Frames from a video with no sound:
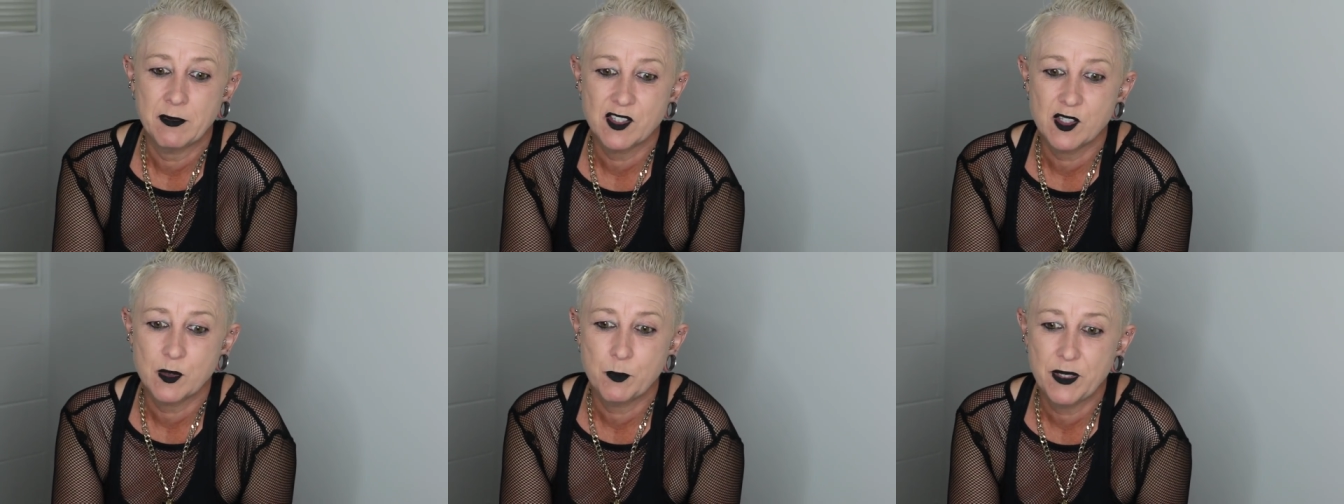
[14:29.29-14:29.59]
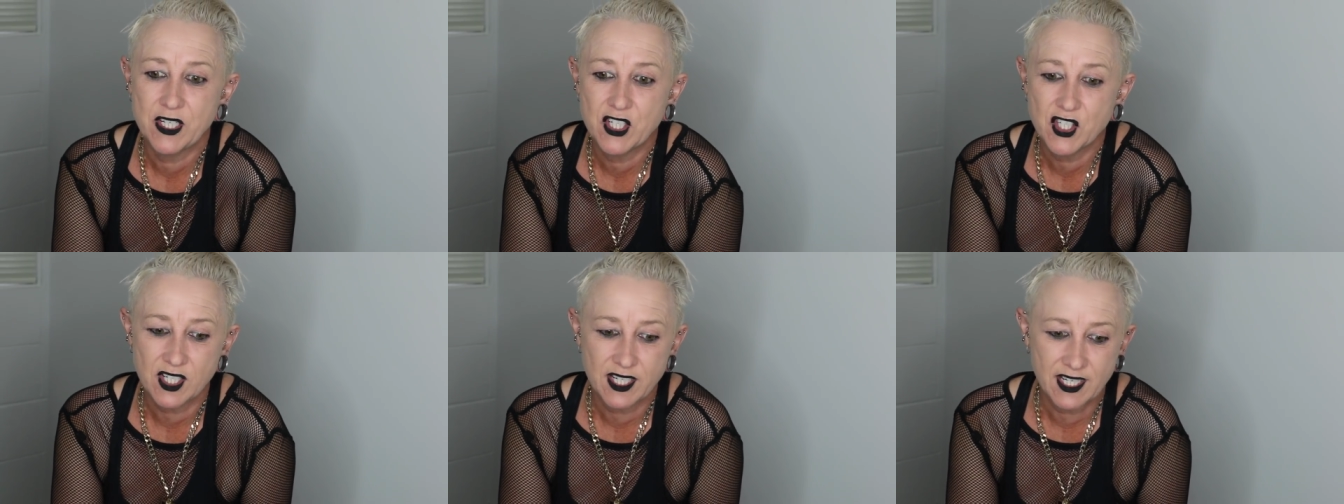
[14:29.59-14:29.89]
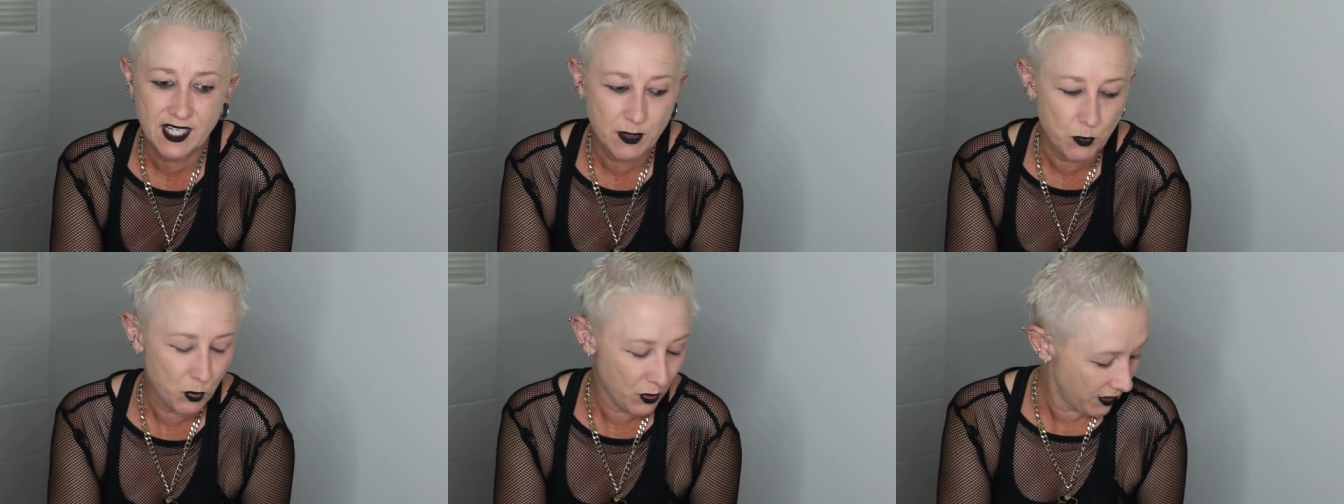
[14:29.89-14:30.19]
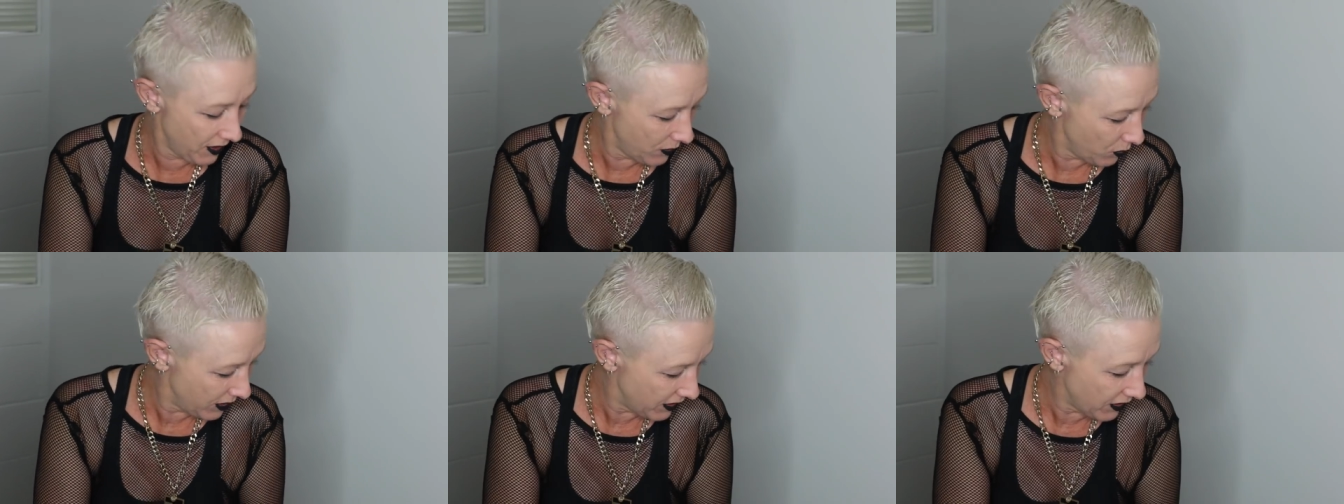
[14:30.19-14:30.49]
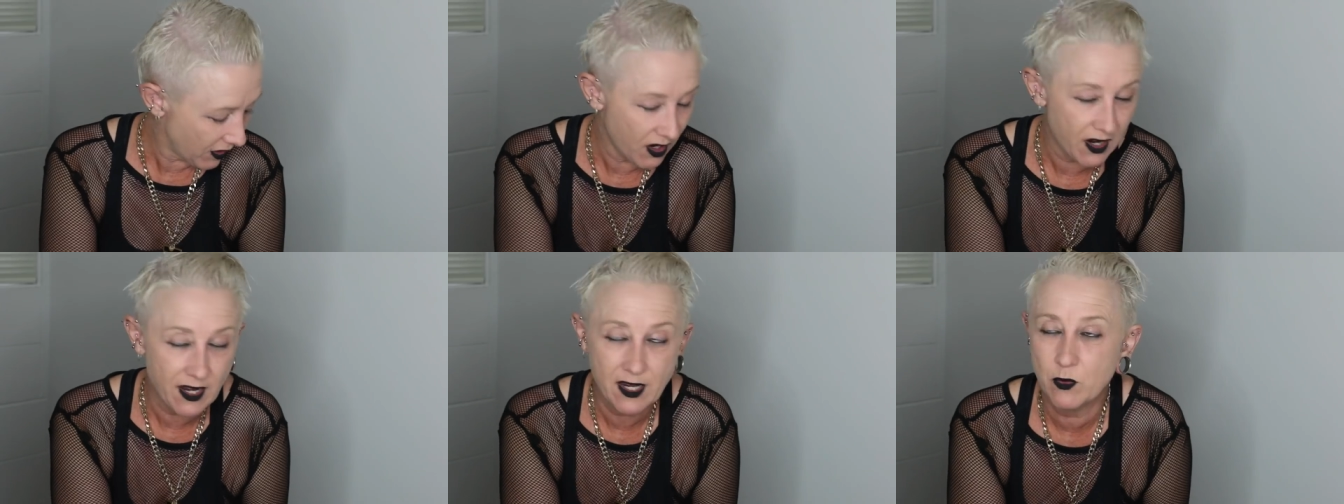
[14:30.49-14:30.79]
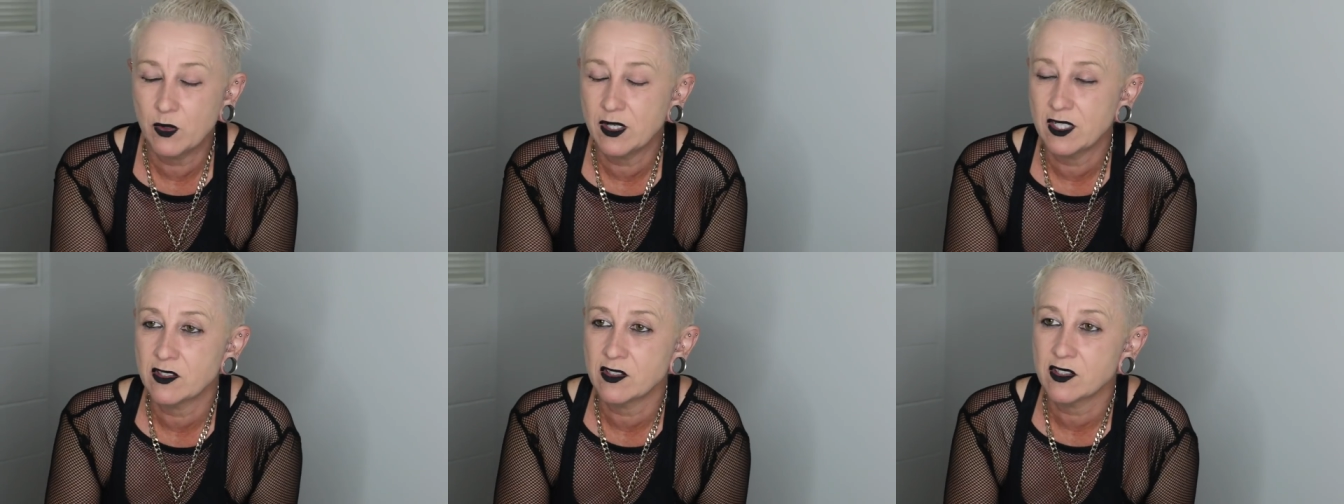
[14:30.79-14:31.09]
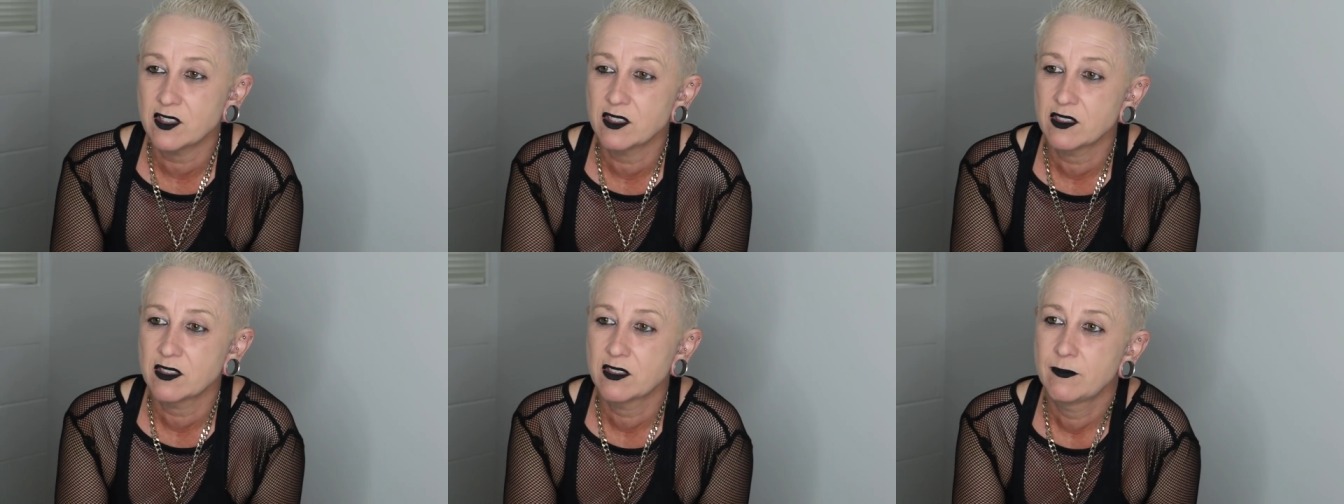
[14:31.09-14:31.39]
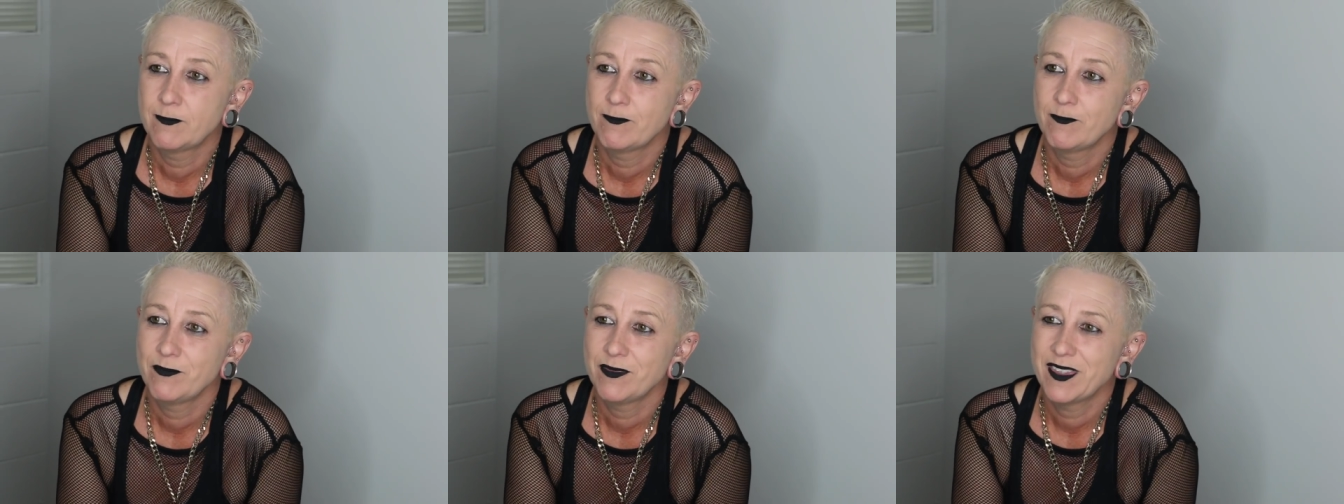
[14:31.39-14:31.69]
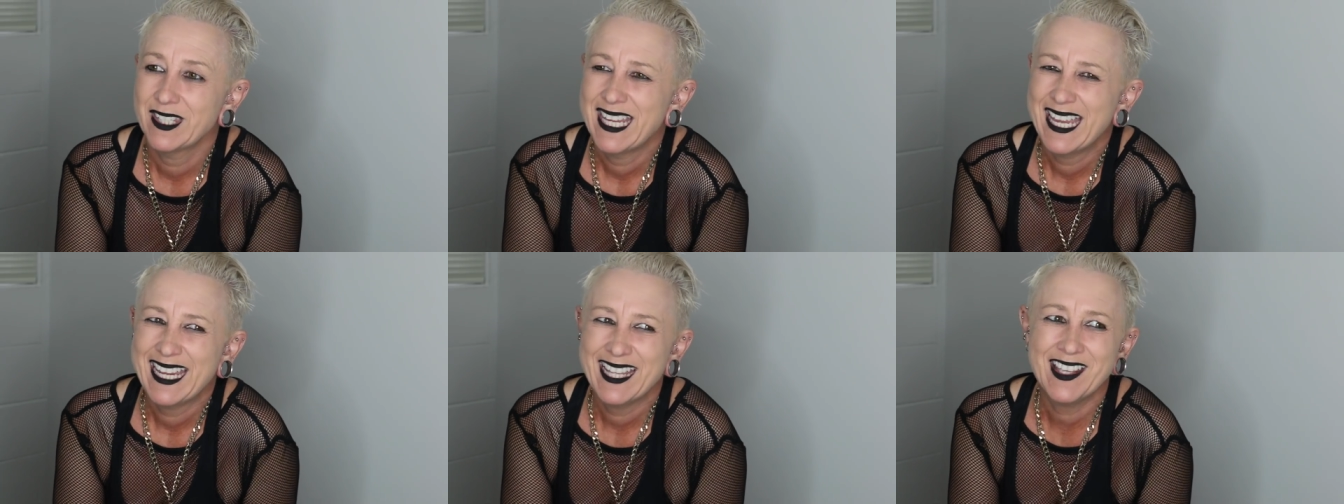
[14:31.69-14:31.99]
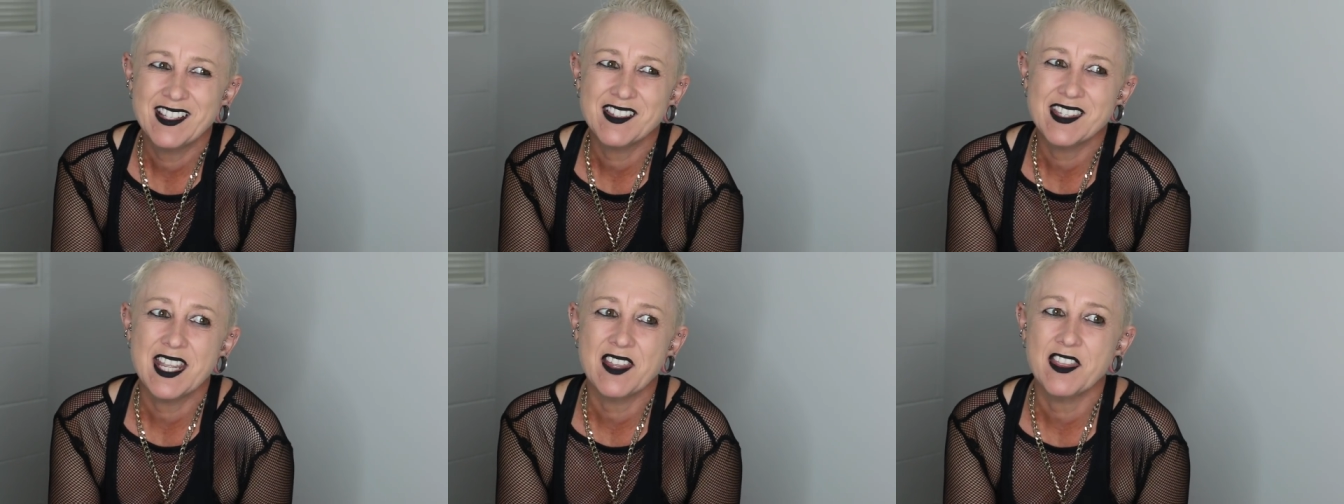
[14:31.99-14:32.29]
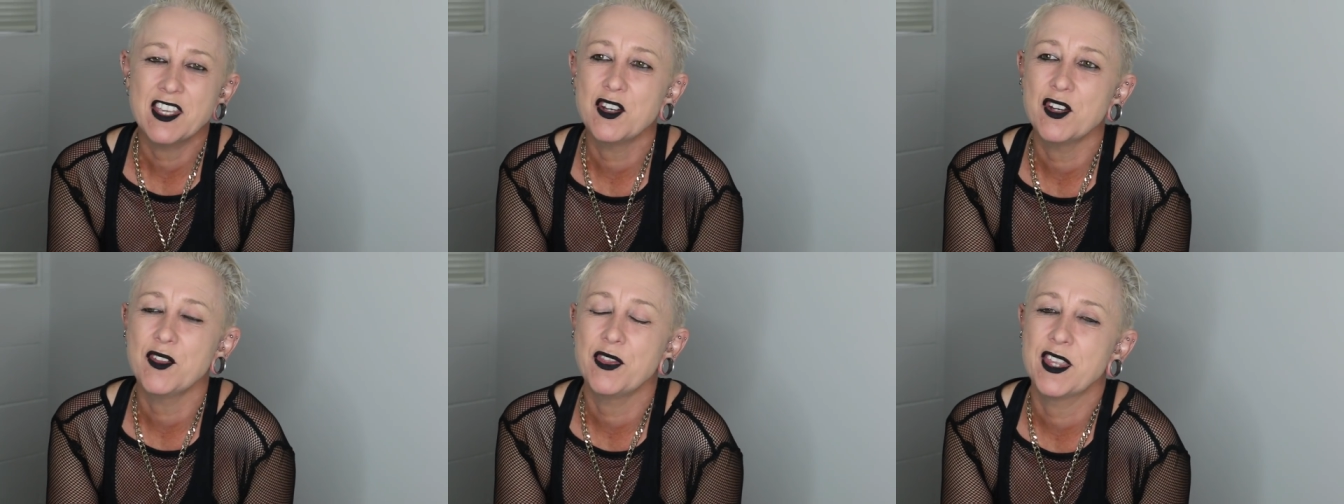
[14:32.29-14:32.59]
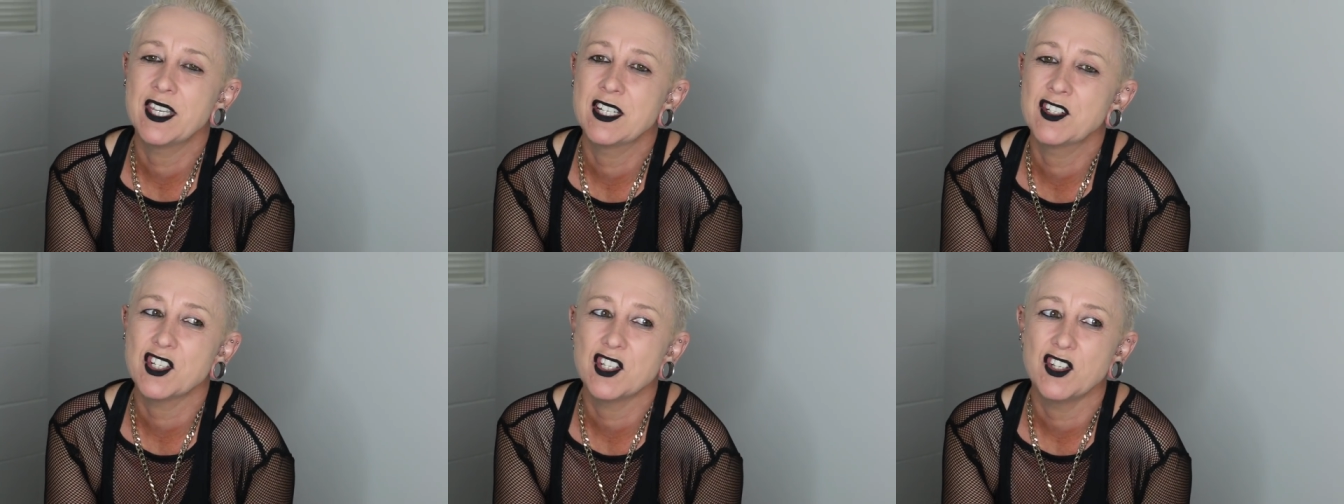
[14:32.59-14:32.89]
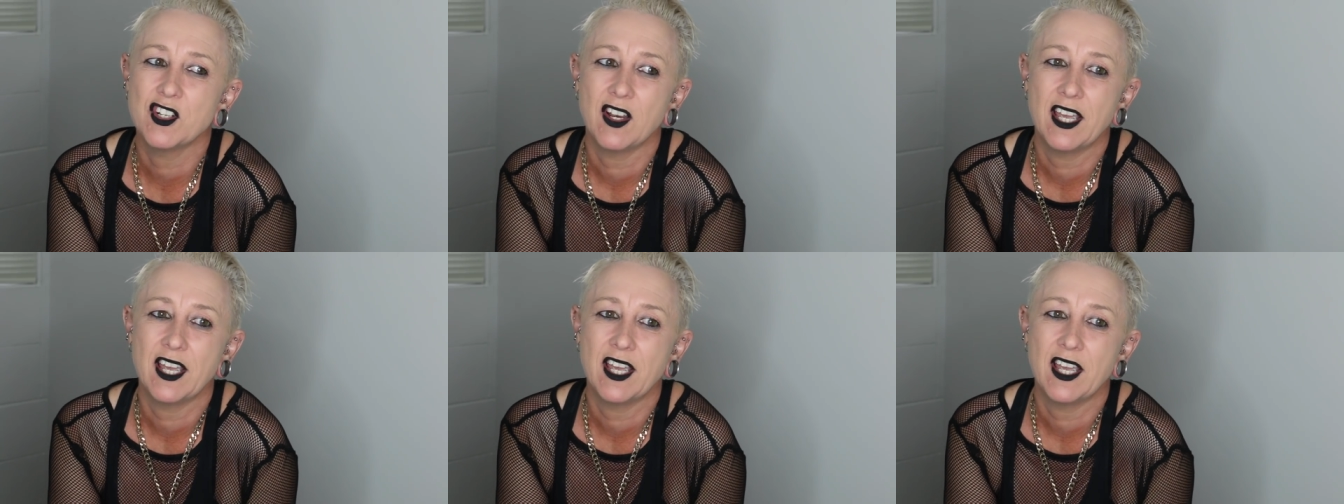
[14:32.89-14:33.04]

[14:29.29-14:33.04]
especially when i wear the high ones Mm, yeah, you do.